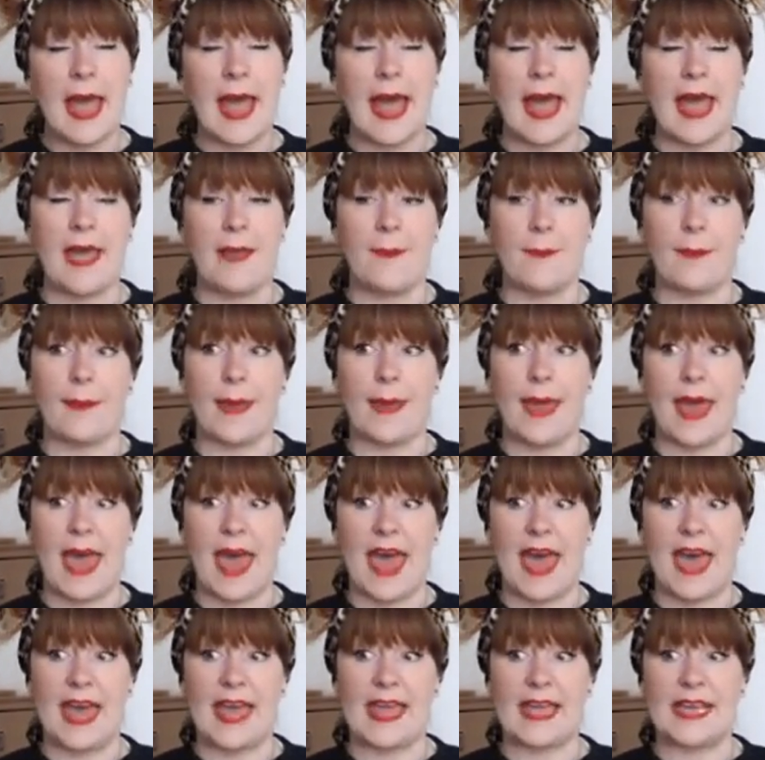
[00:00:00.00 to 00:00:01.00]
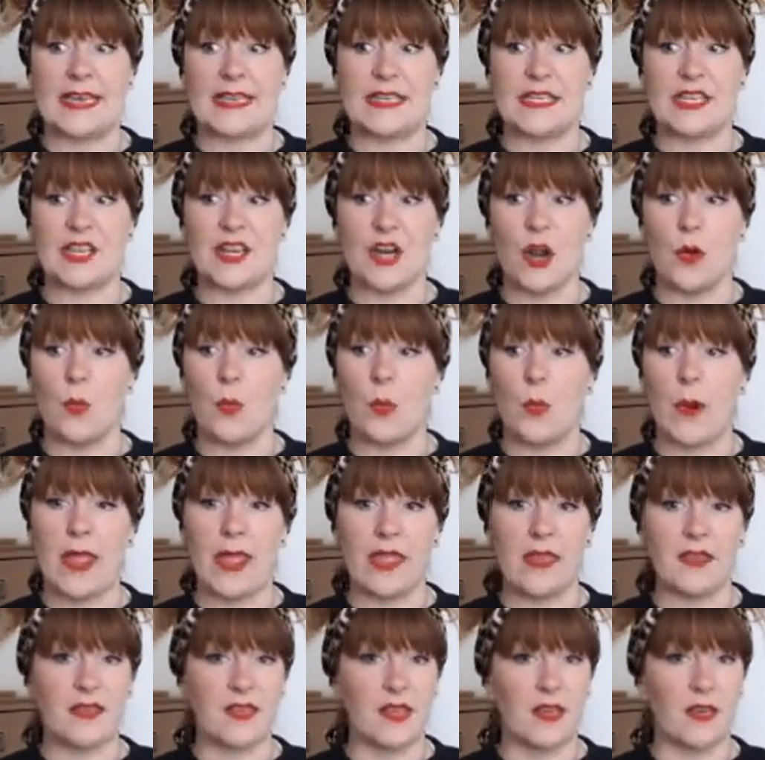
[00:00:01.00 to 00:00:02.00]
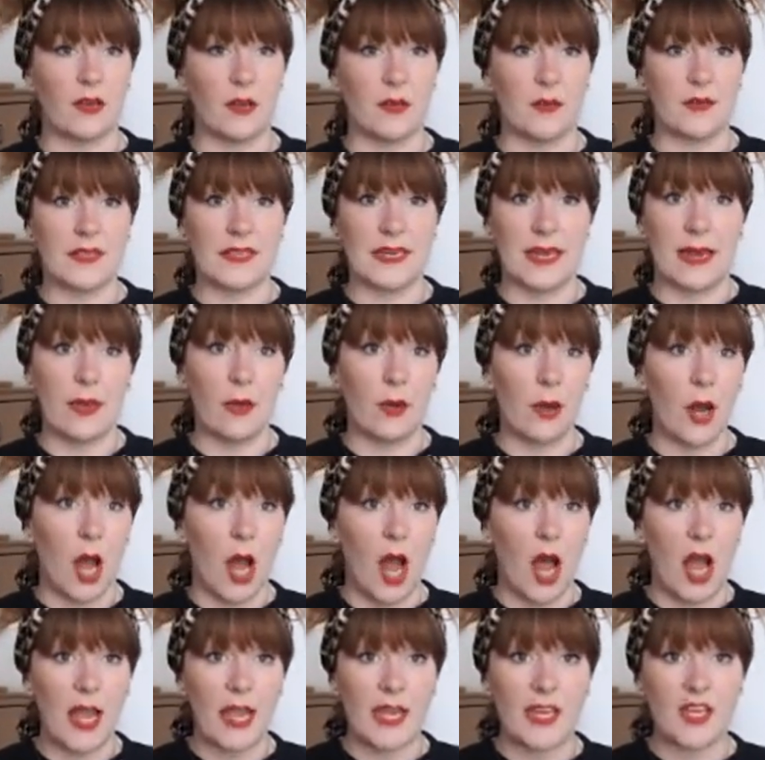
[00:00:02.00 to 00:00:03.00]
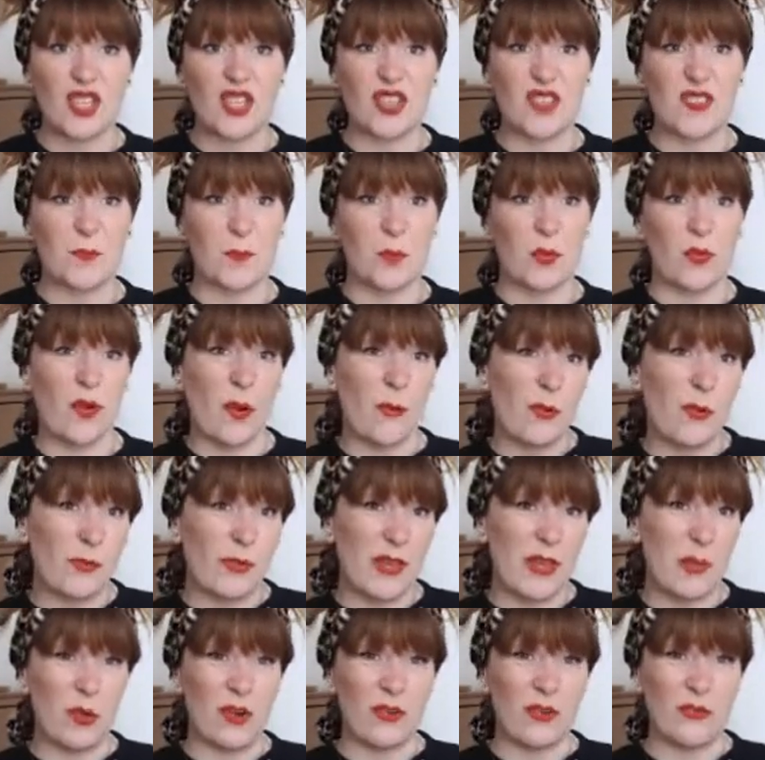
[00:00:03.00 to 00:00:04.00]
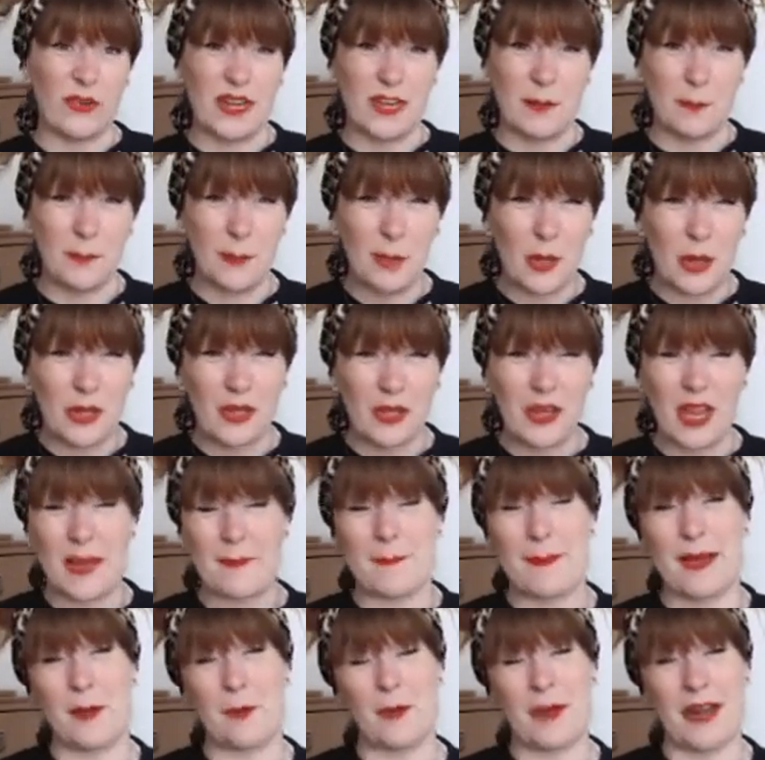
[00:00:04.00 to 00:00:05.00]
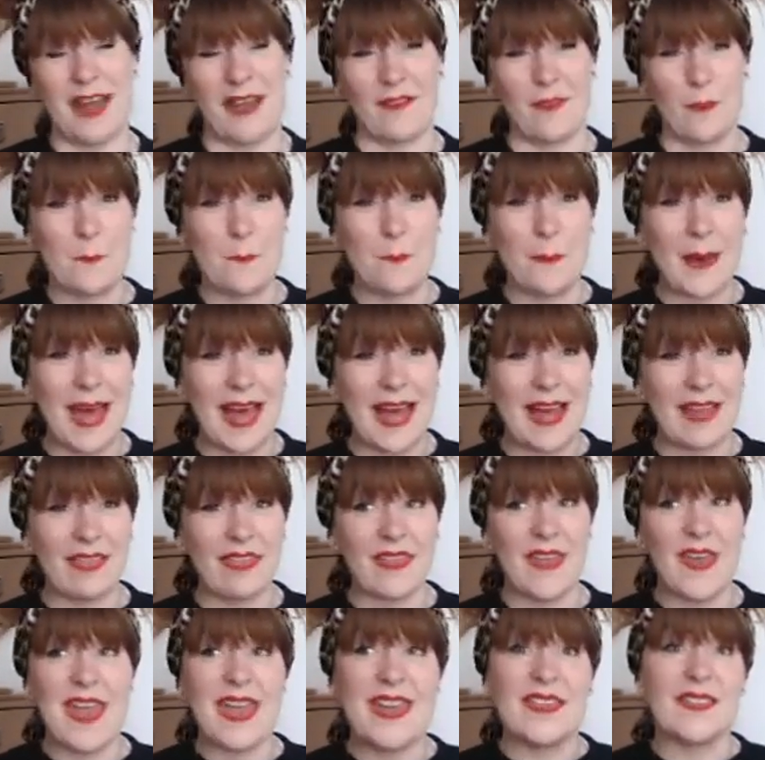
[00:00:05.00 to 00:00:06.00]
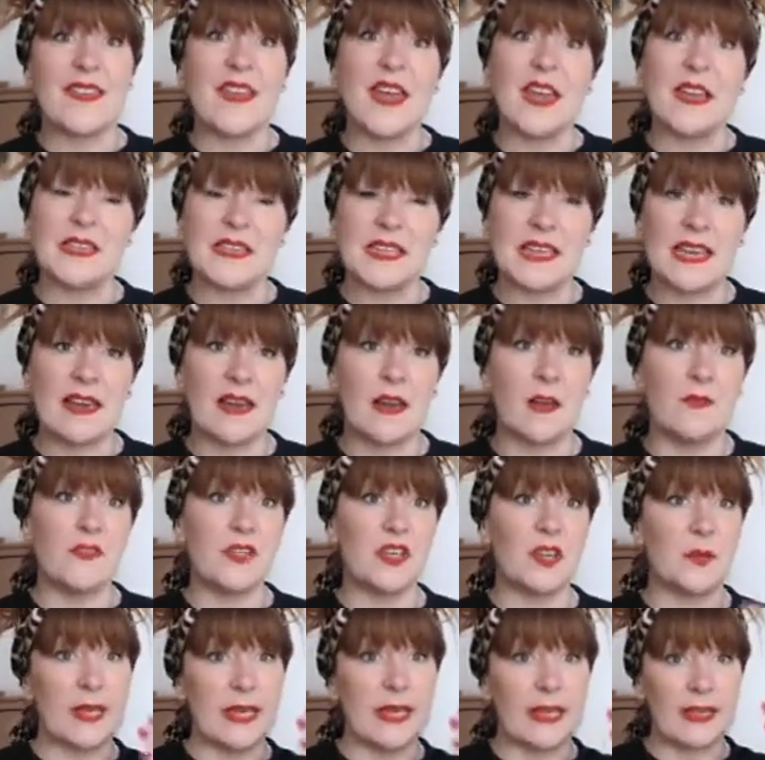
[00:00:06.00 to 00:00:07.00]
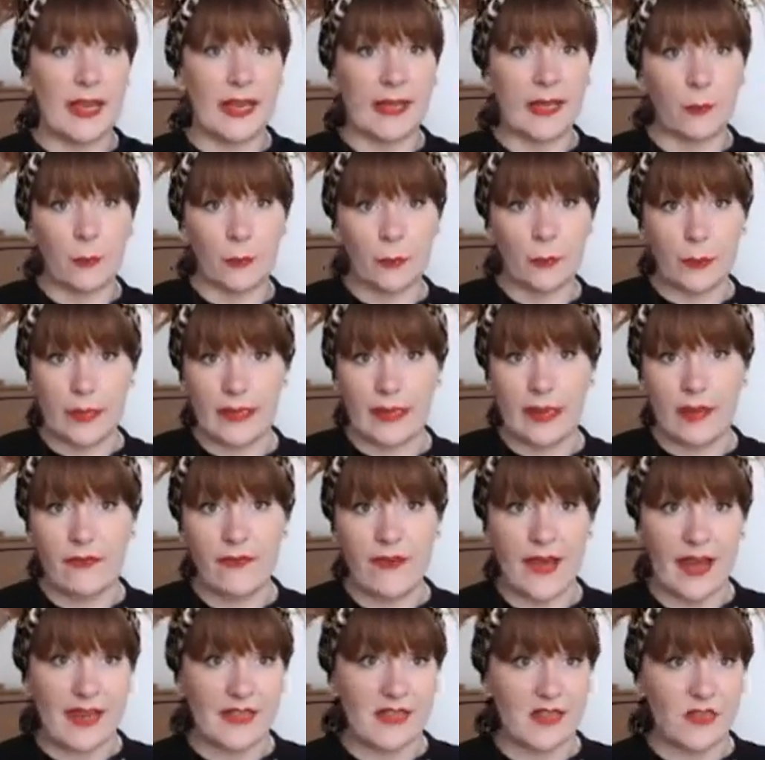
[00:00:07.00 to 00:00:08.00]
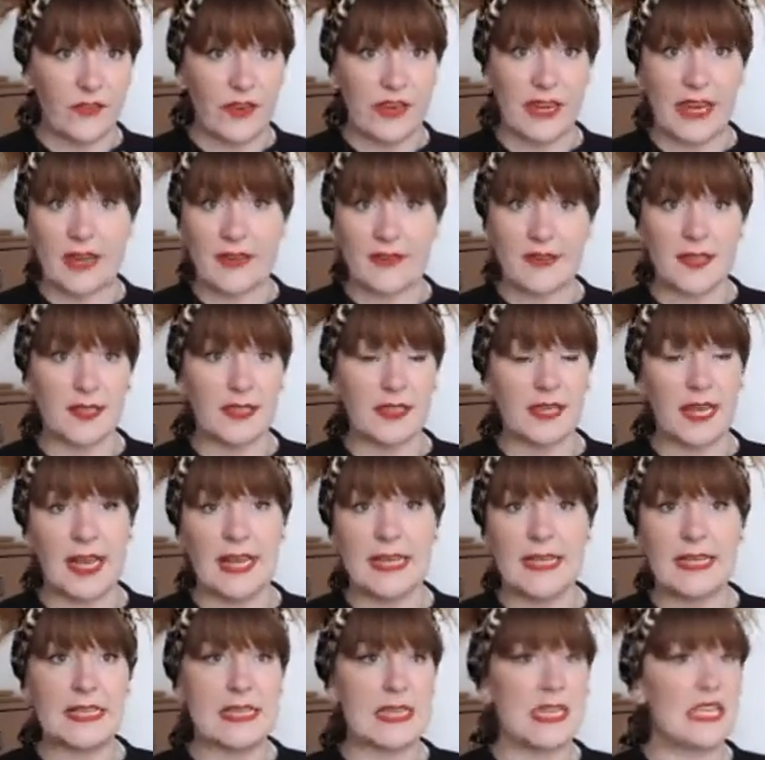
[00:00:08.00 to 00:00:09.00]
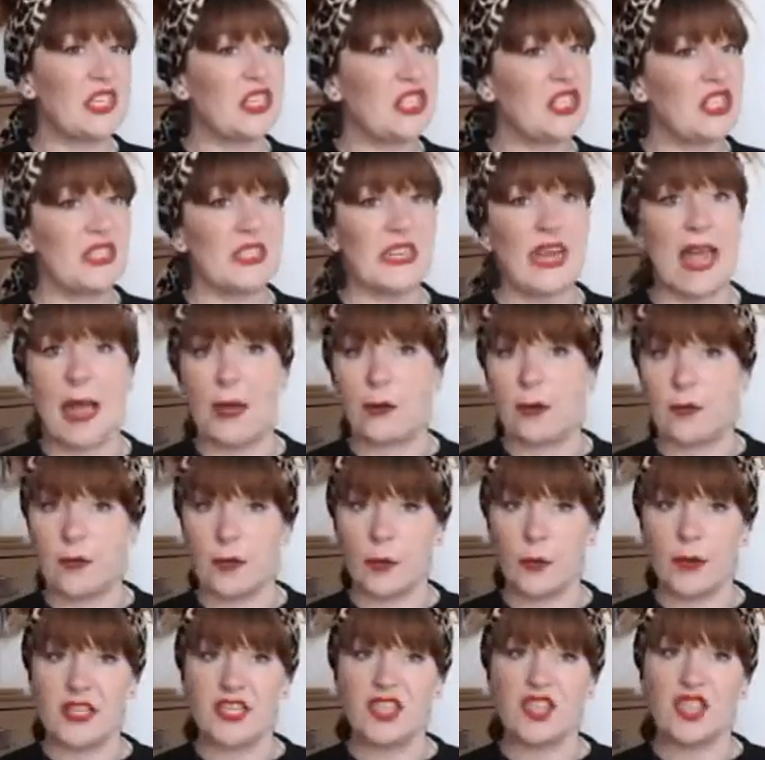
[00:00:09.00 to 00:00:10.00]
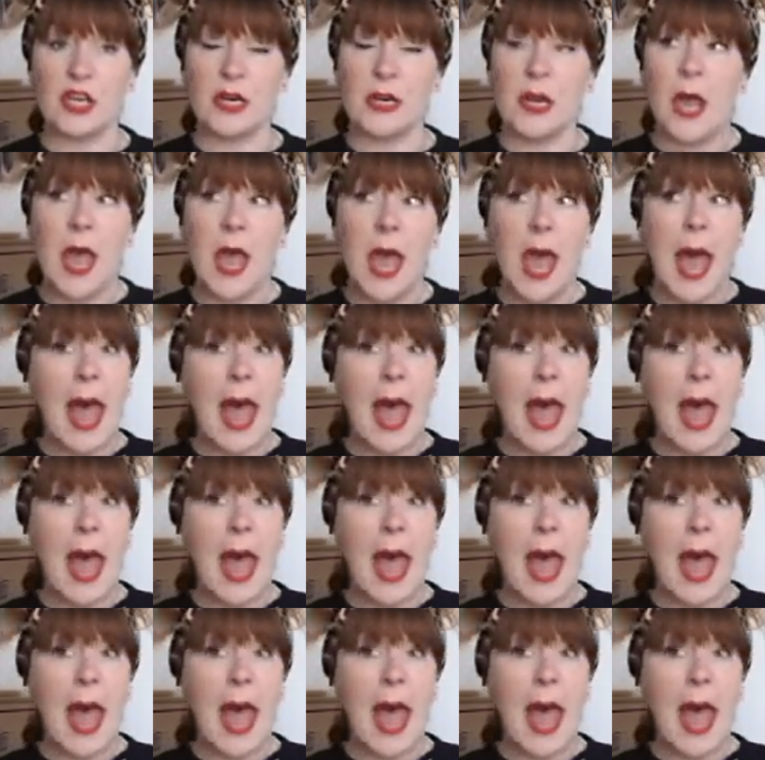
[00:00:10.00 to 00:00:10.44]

And, when the sun goes down, I just probably want to read a book. I might want to have a bath. The idea of doing like a really fast vinyasa class is just out of the question.